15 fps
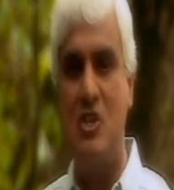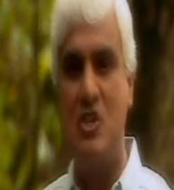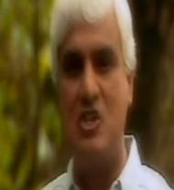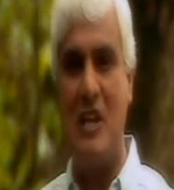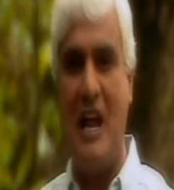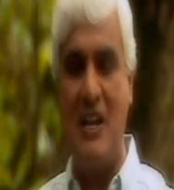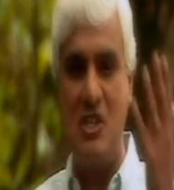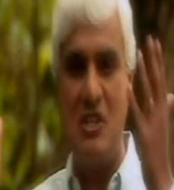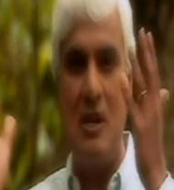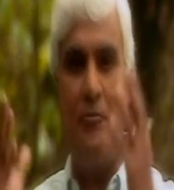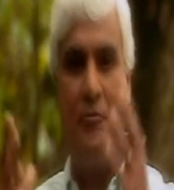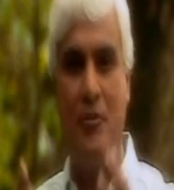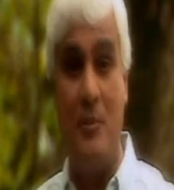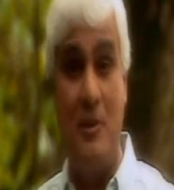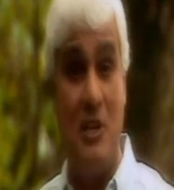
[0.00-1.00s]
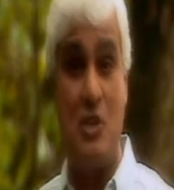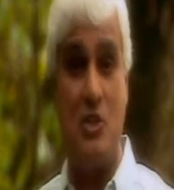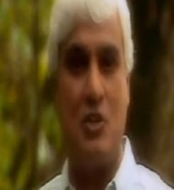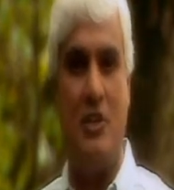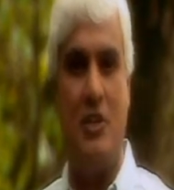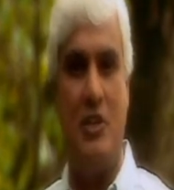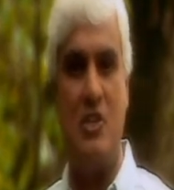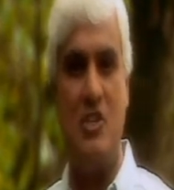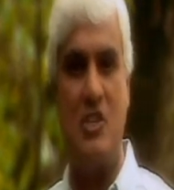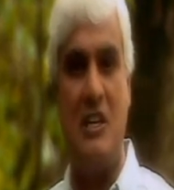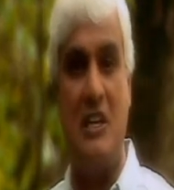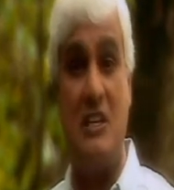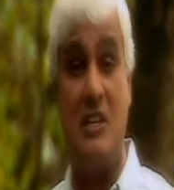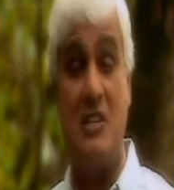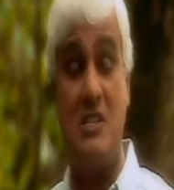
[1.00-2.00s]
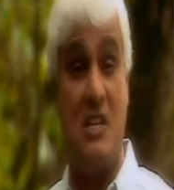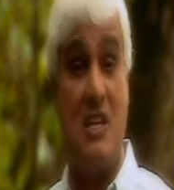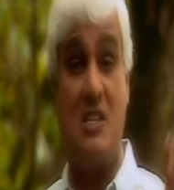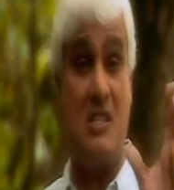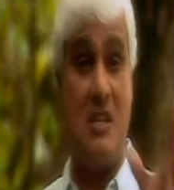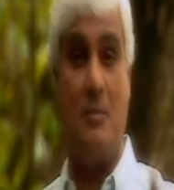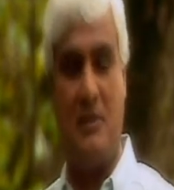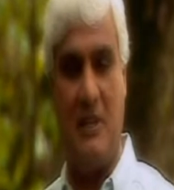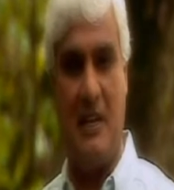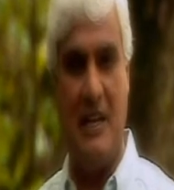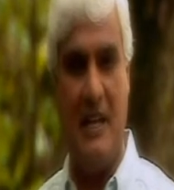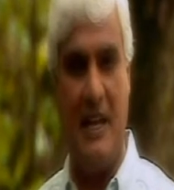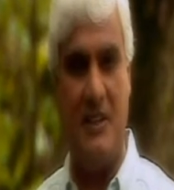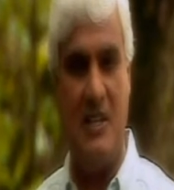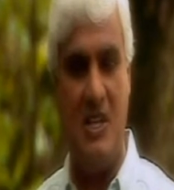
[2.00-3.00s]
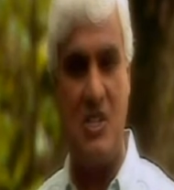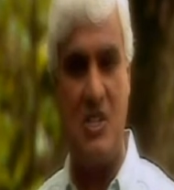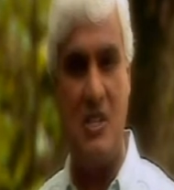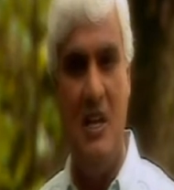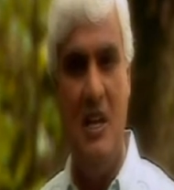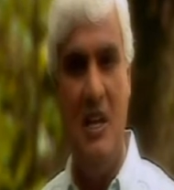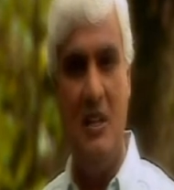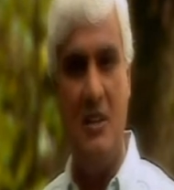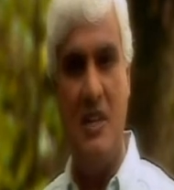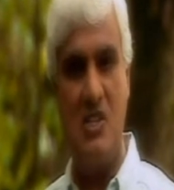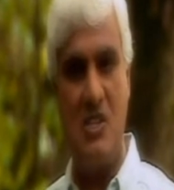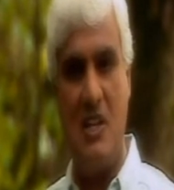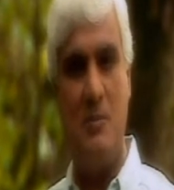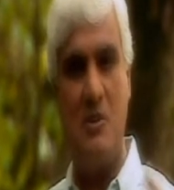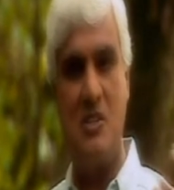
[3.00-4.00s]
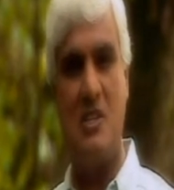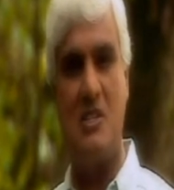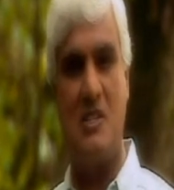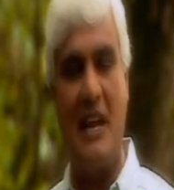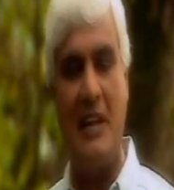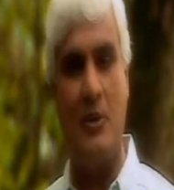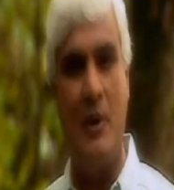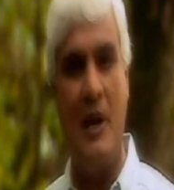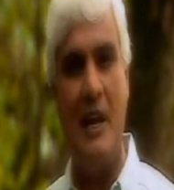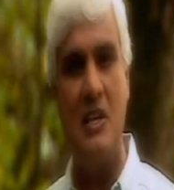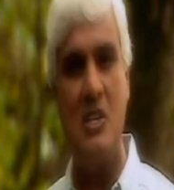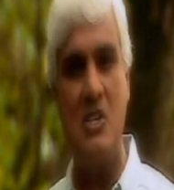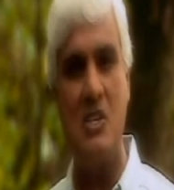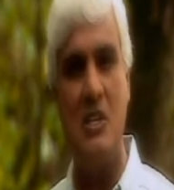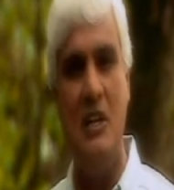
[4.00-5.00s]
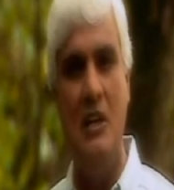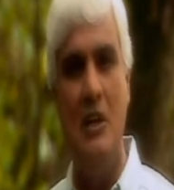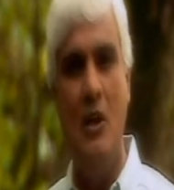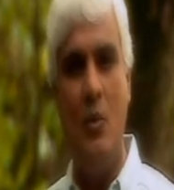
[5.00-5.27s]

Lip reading: stands up from his or her seat and says something like this. They say, Mr. Zacharias,